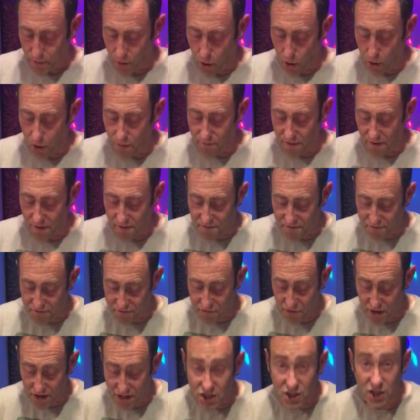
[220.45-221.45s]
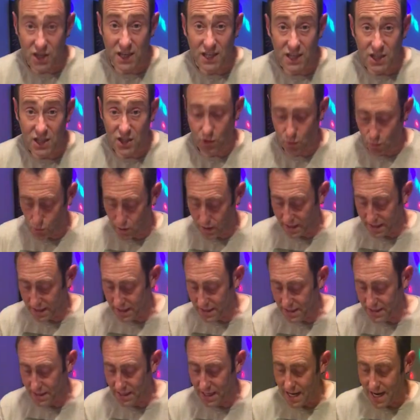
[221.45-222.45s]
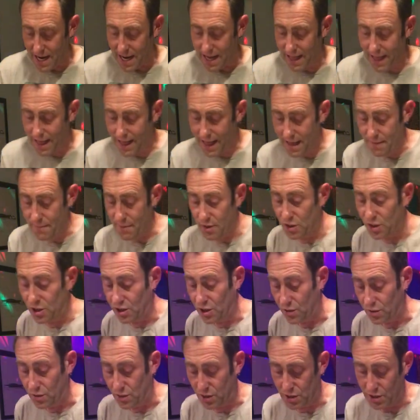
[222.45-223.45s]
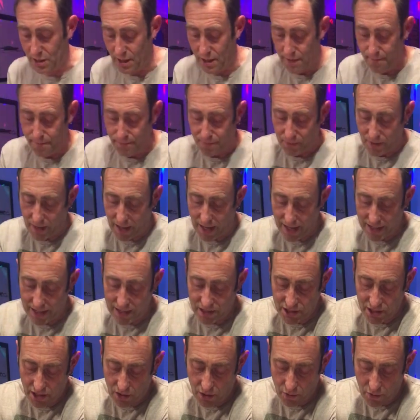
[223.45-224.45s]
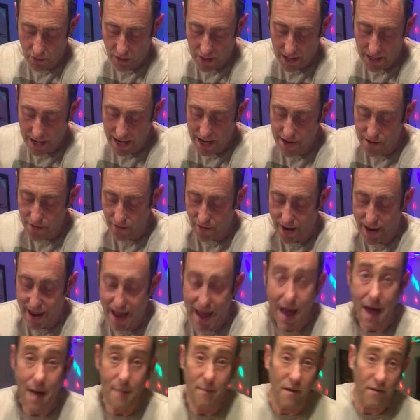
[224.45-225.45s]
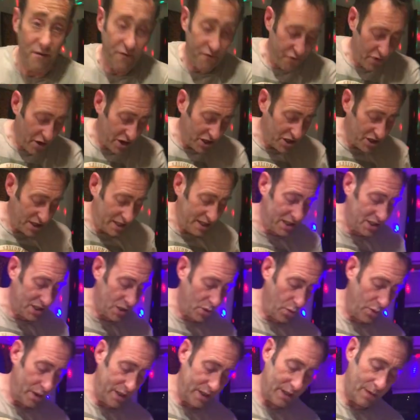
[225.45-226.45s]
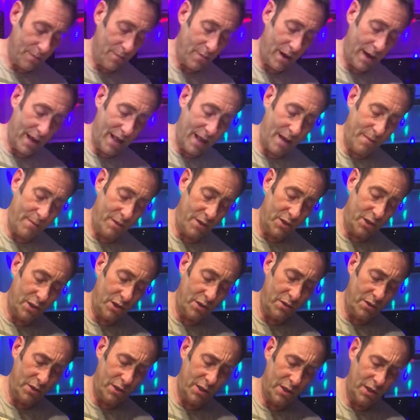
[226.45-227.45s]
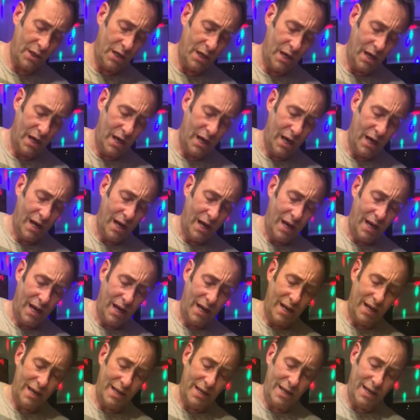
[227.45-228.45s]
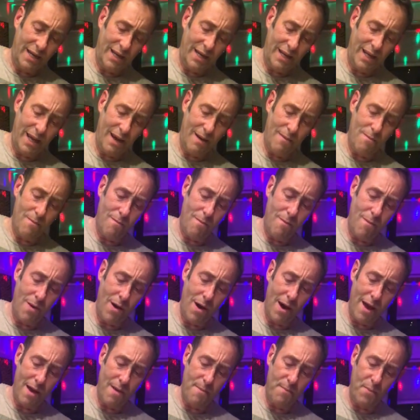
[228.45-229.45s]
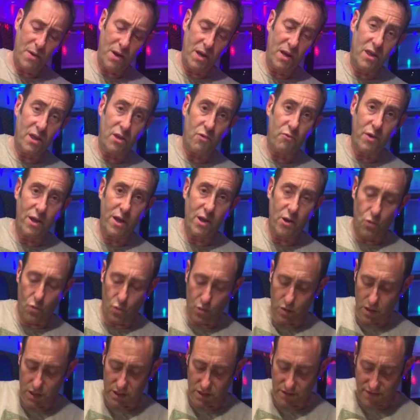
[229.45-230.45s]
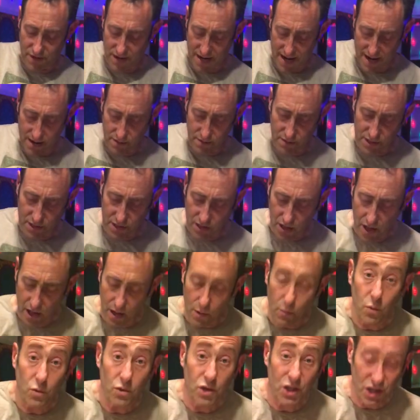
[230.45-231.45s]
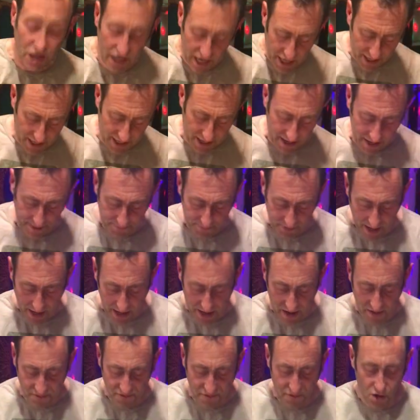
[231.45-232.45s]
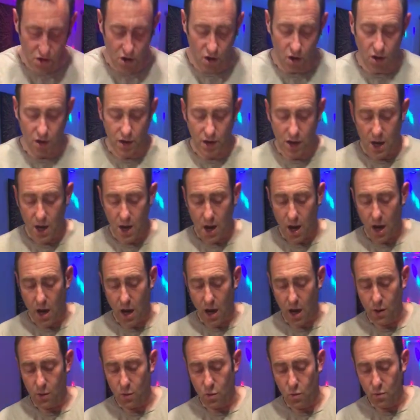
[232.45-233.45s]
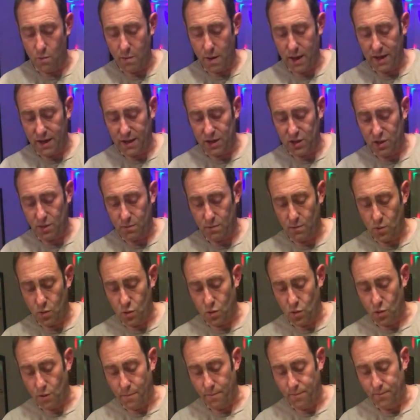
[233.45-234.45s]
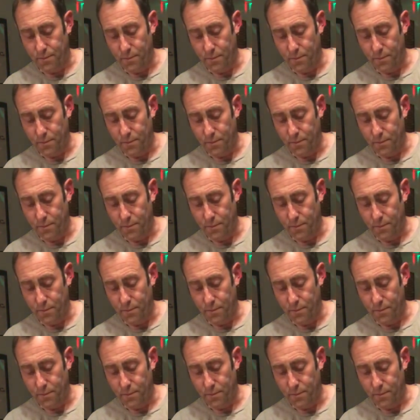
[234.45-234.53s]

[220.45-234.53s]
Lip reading: of freshly squeezed lemon juice. And so here I am, freshly squeezing my lemon juice. That might be 3/4 of an ounce. I will check it, and if not, I will make some more.